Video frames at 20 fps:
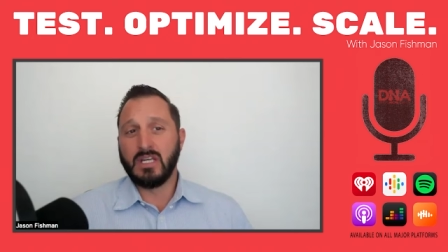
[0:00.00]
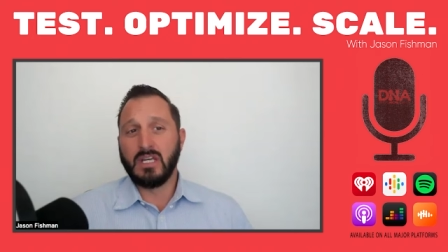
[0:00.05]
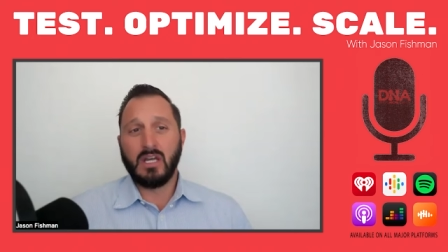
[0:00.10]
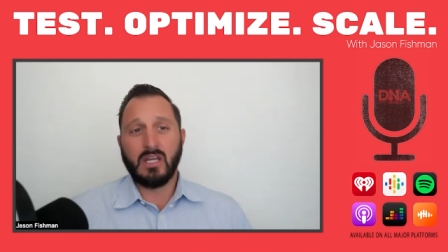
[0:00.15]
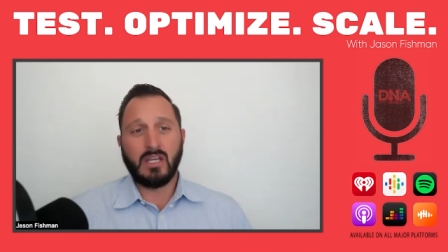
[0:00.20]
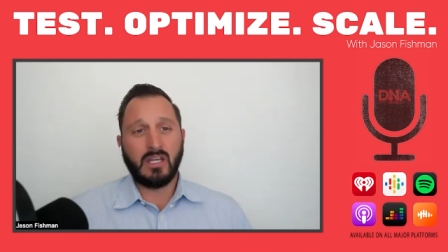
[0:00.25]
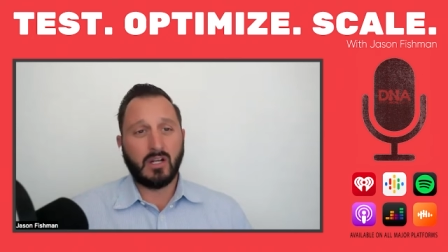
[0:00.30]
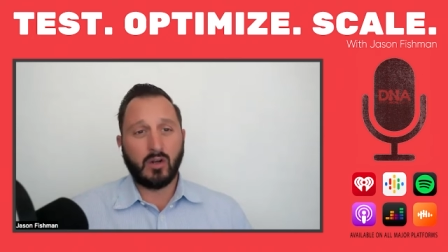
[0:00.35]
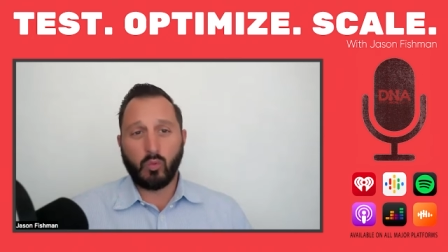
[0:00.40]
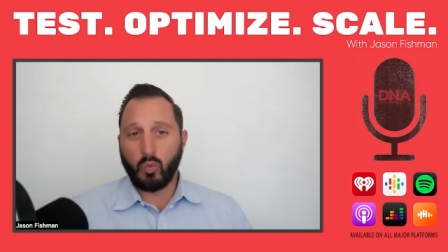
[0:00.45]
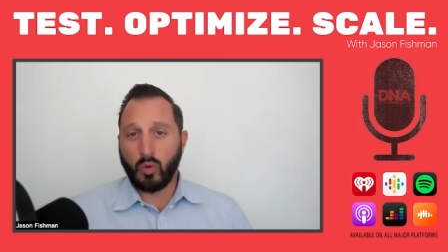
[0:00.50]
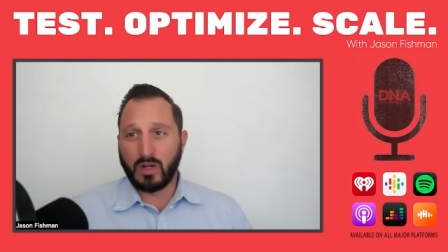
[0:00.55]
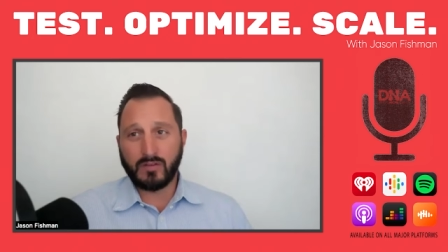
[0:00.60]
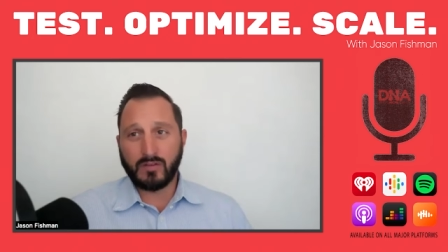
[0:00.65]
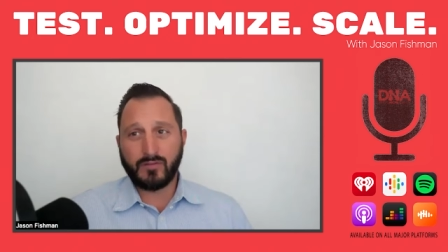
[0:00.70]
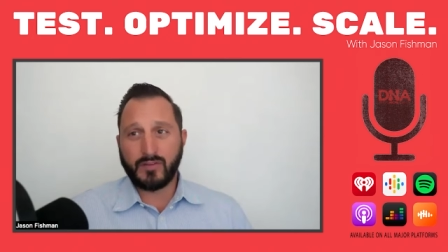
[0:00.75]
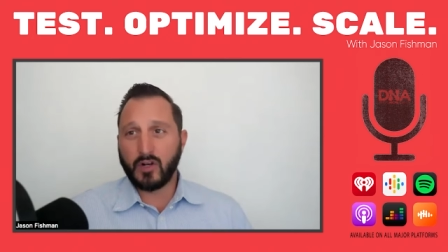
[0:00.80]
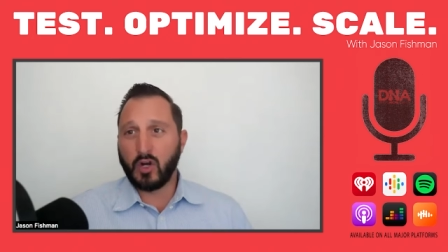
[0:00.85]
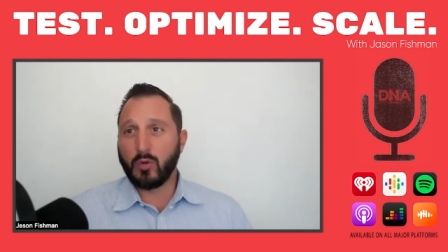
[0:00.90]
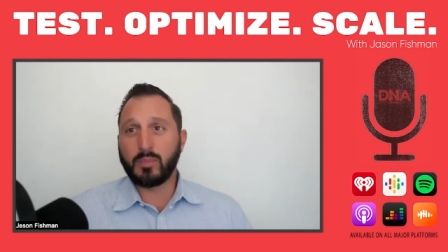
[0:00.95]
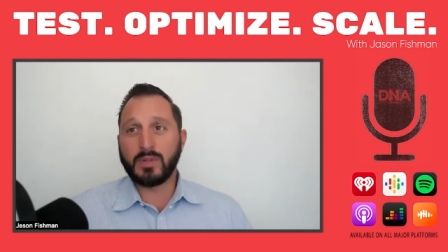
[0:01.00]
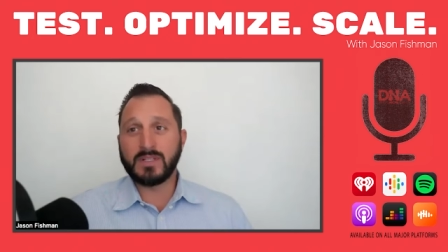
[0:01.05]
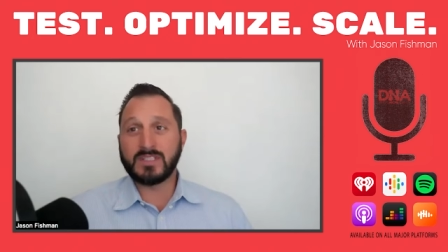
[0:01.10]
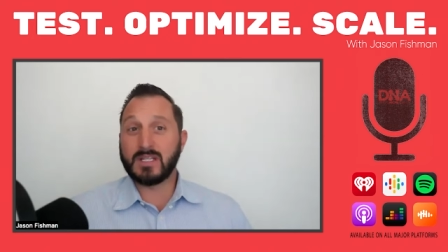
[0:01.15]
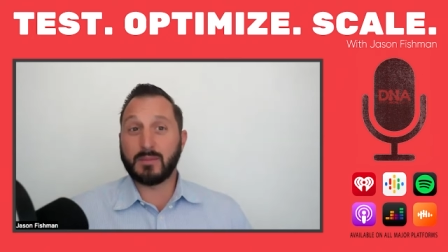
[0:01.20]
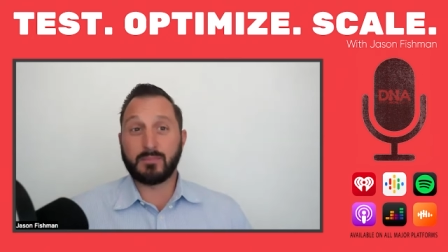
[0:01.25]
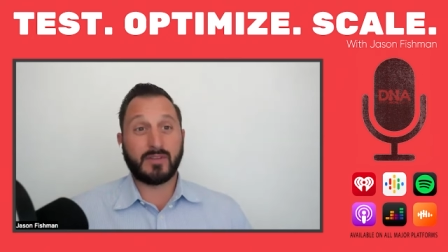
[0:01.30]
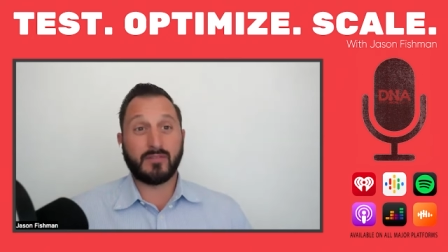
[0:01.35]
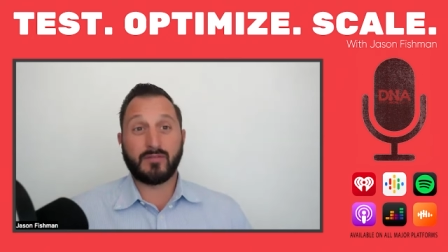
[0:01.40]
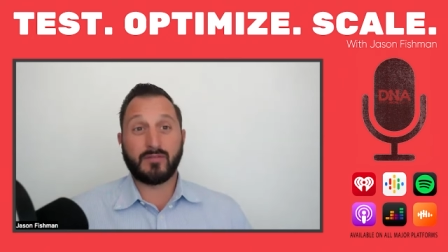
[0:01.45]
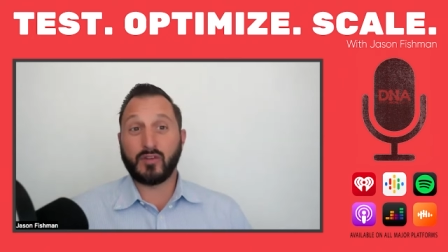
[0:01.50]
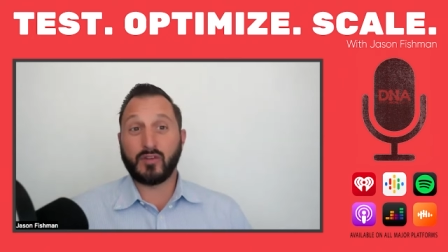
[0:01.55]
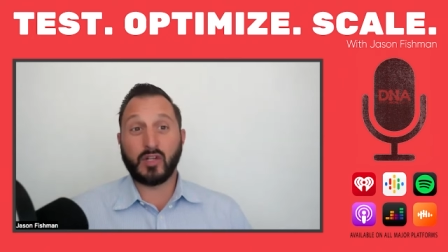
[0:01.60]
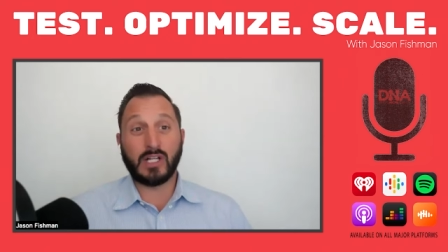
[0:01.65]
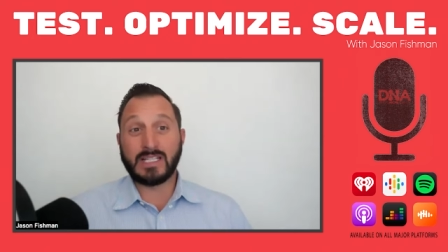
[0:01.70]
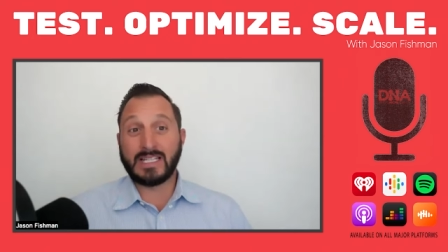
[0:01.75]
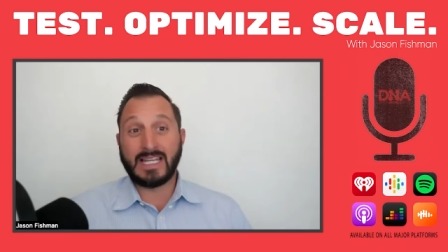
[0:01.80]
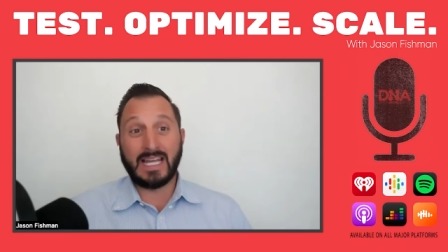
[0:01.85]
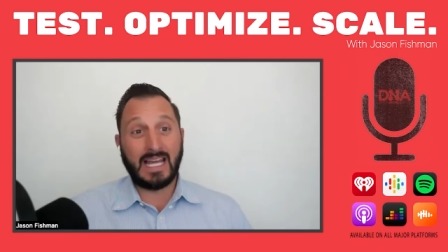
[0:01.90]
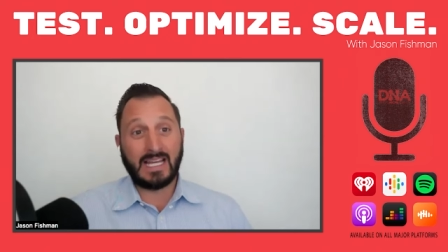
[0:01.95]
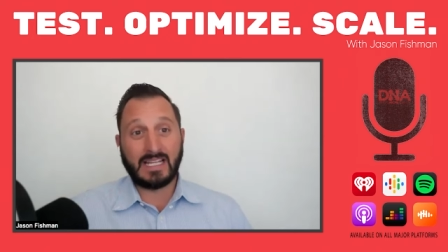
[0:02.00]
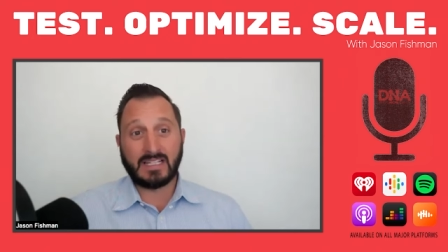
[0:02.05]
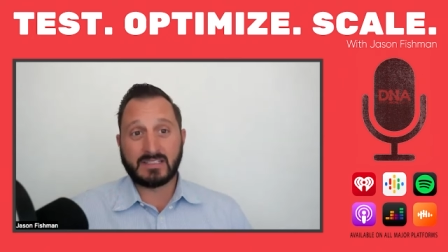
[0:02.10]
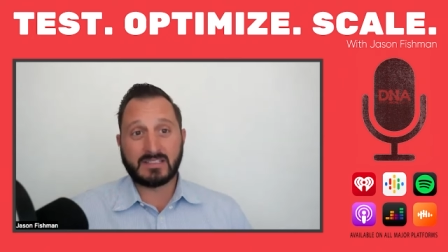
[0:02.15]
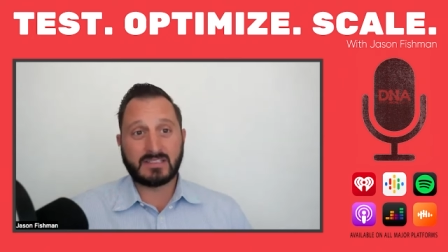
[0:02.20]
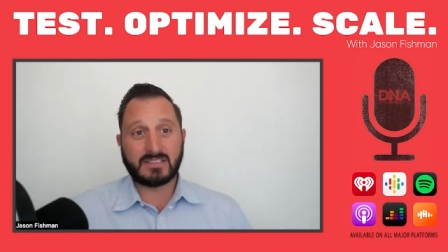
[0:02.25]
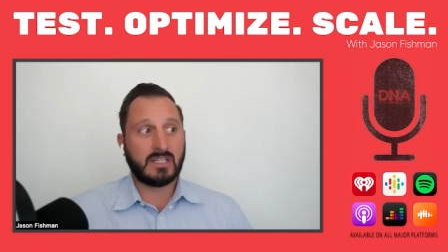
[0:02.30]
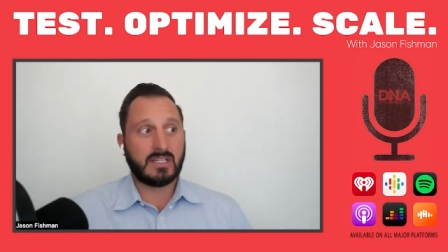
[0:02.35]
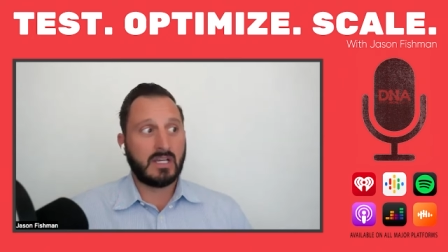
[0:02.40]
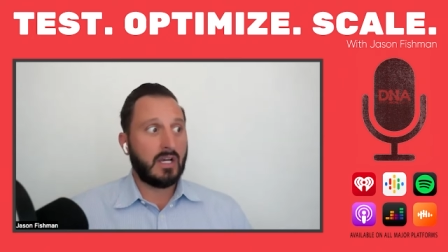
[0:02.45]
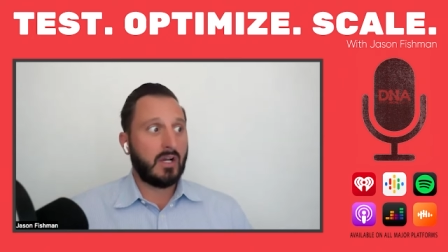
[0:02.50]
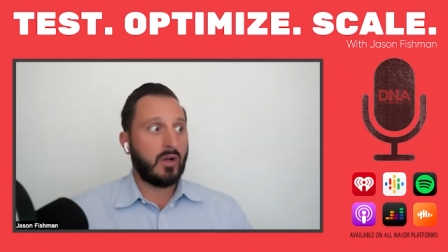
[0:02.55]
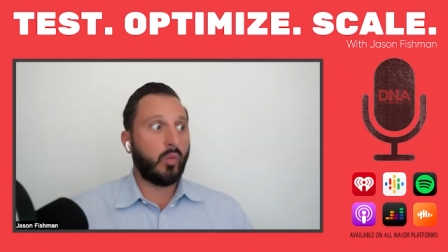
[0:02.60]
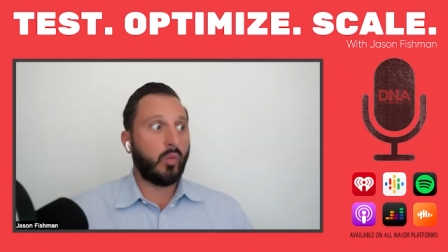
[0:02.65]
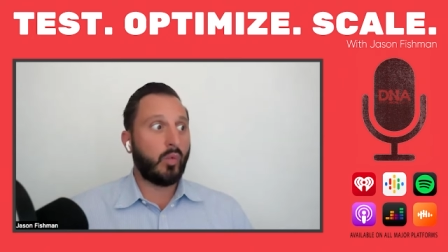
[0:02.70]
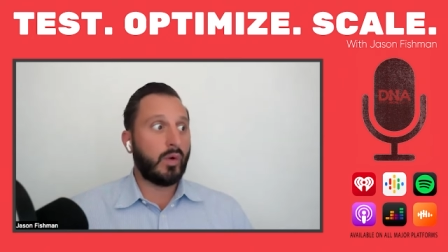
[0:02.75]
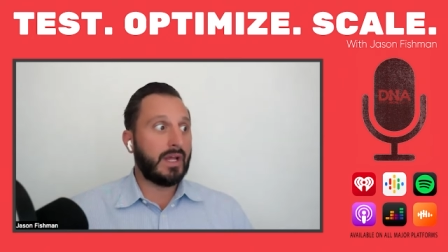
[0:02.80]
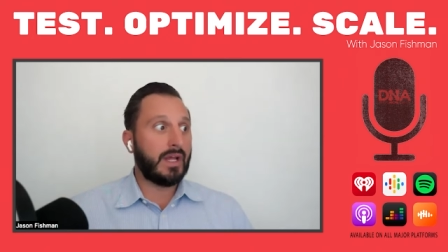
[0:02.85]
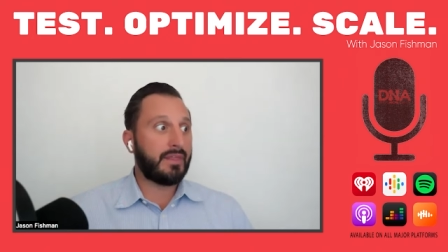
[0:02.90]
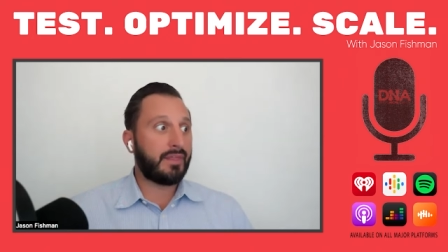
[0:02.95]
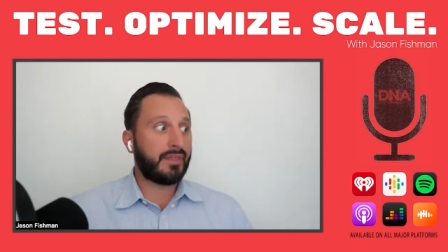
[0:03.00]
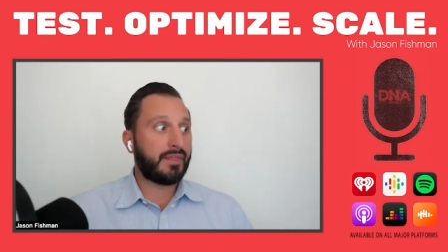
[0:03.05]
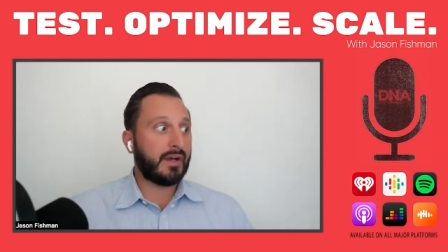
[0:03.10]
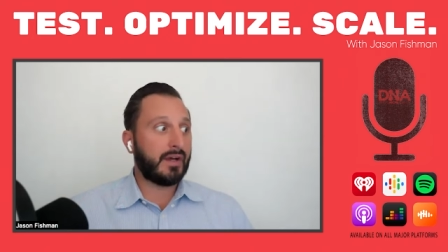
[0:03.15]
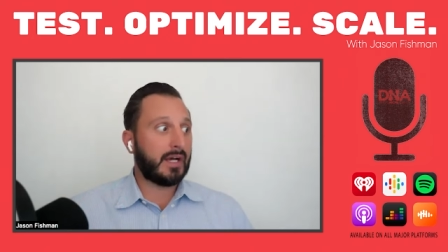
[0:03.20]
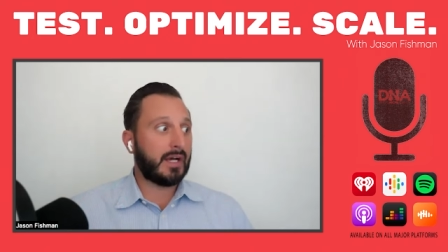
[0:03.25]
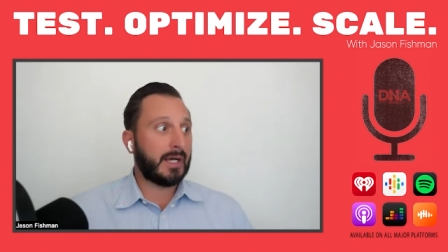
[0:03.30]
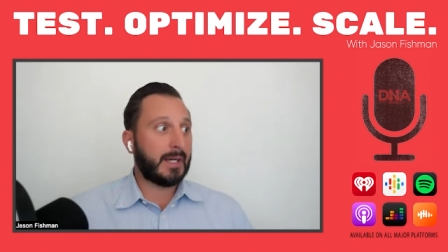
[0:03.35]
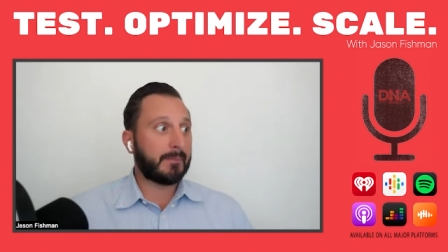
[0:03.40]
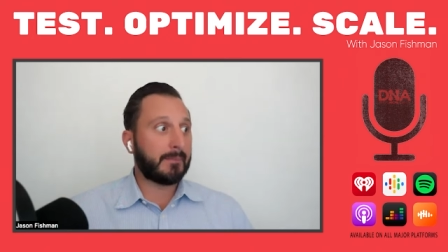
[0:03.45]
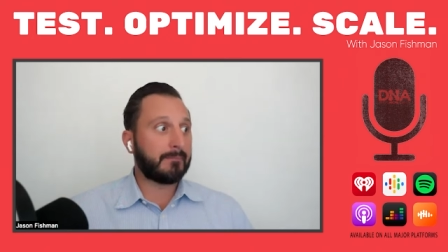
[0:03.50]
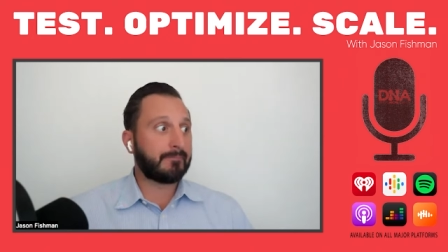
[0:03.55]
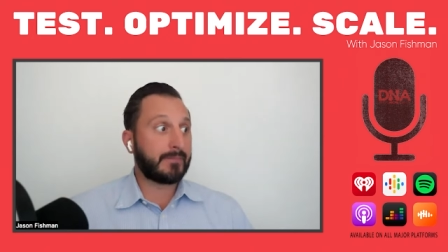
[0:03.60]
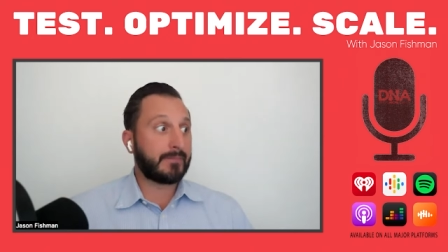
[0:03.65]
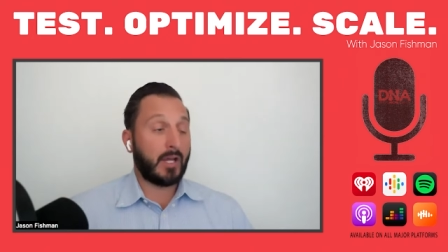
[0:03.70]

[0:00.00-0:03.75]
You know, what if it opens up the floodgates with uh,